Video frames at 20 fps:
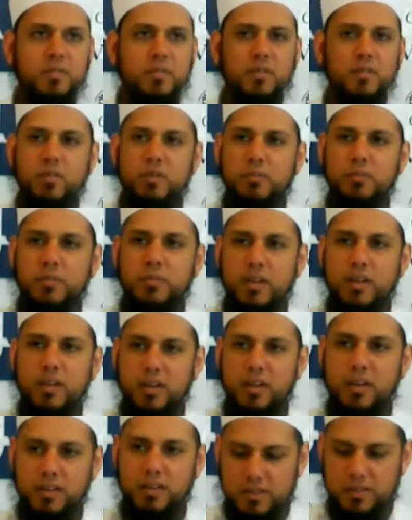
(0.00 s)
Luqman
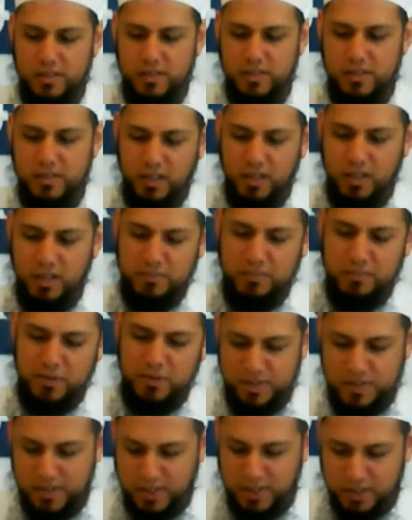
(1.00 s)
and his
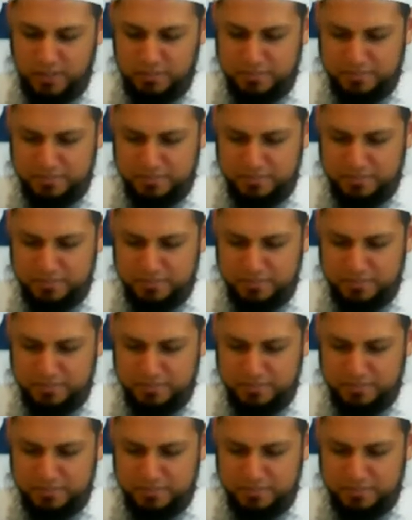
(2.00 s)
son,